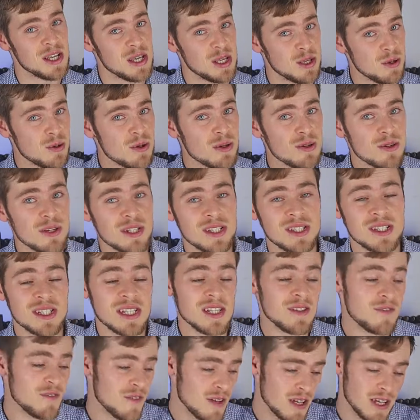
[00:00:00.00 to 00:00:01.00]
you will
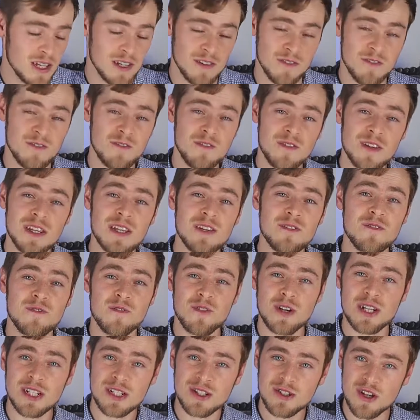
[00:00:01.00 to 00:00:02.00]
receive a
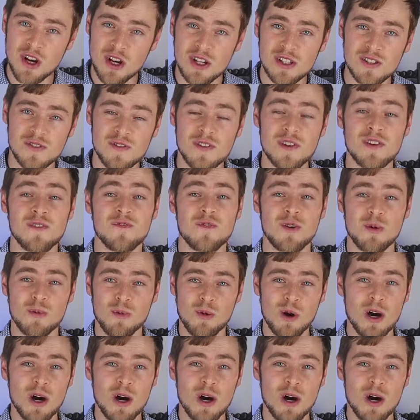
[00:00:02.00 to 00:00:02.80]
fee-free transfer from